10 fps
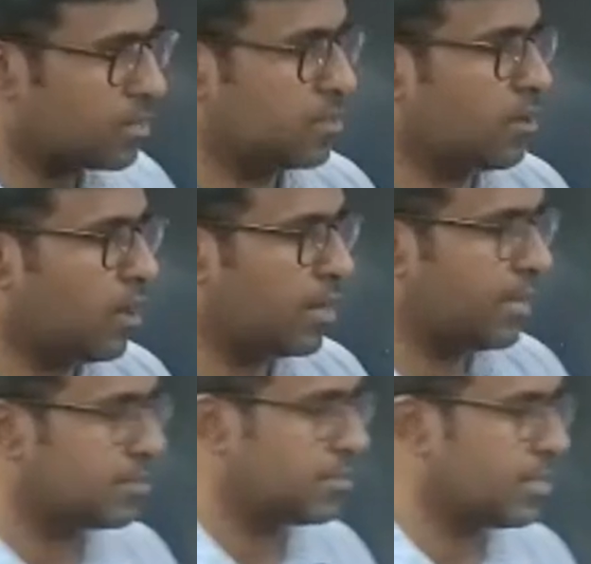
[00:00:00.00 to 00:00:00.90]
is called
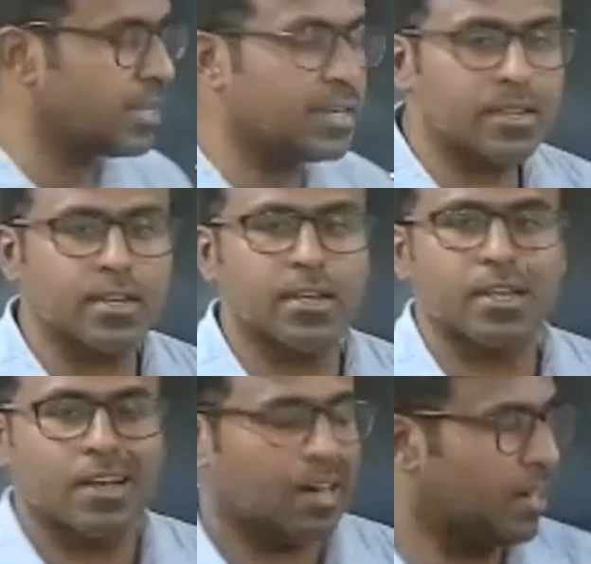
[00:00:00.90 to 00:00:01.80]
as in
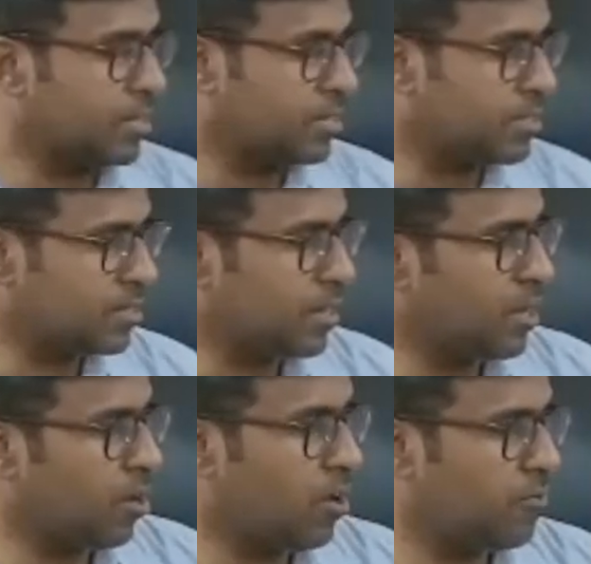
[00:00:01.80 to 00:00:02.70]
history
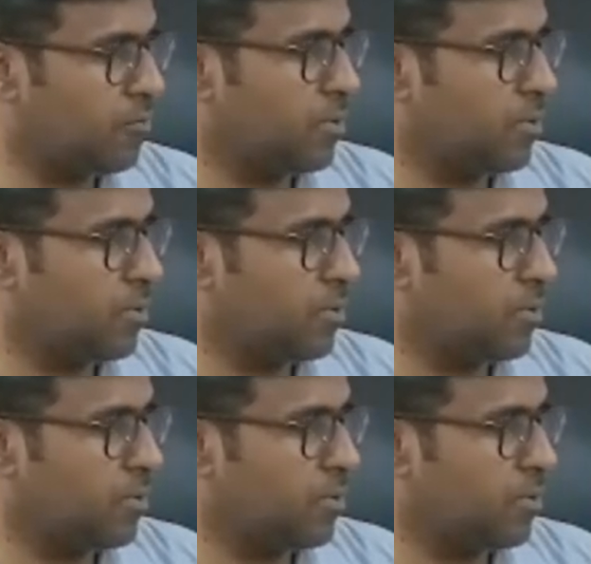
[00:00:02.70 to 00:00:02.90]
of,